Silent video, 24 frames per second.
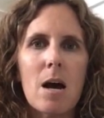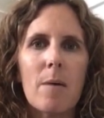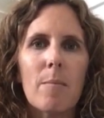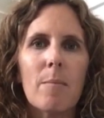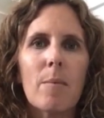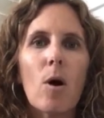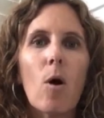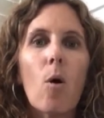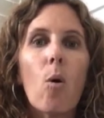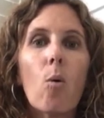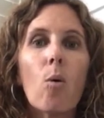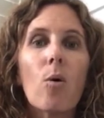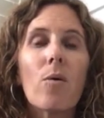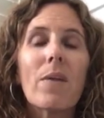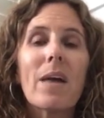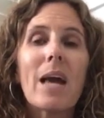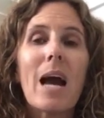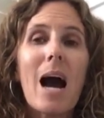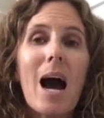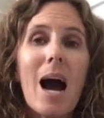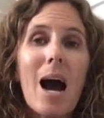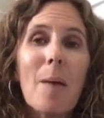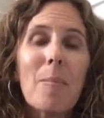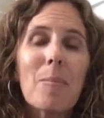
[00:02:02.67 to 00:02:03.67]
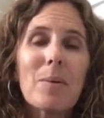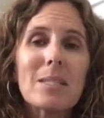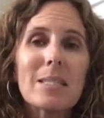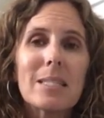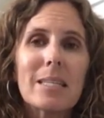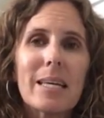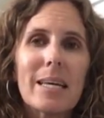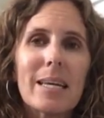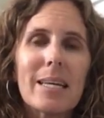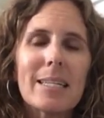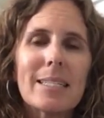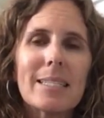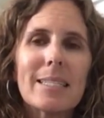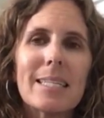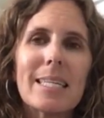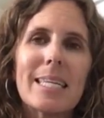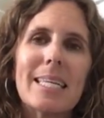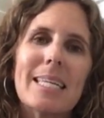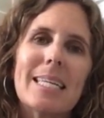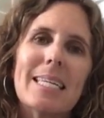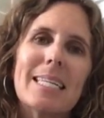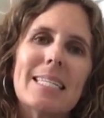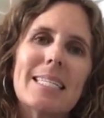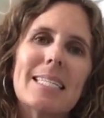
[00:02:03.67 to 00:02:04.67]
or the opposite
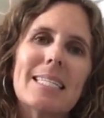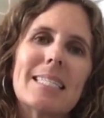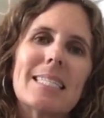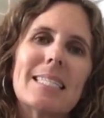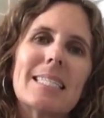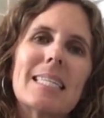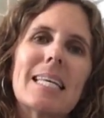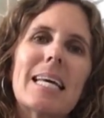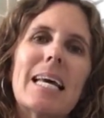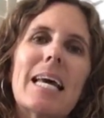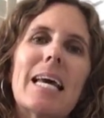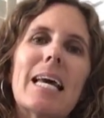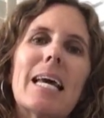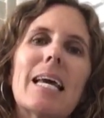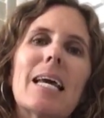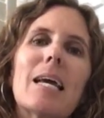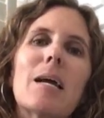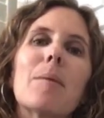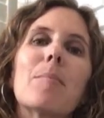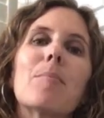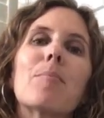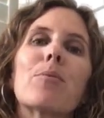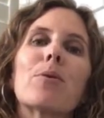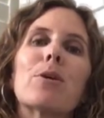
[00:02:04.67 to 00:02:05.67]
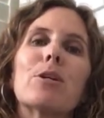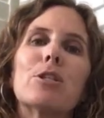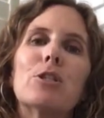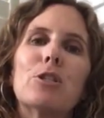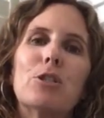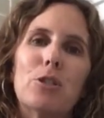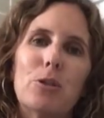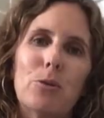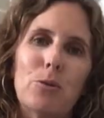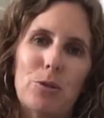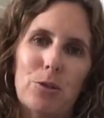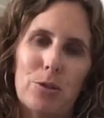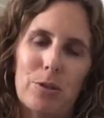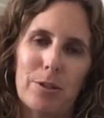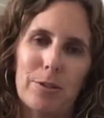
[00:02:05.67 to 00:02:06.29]
is a producer.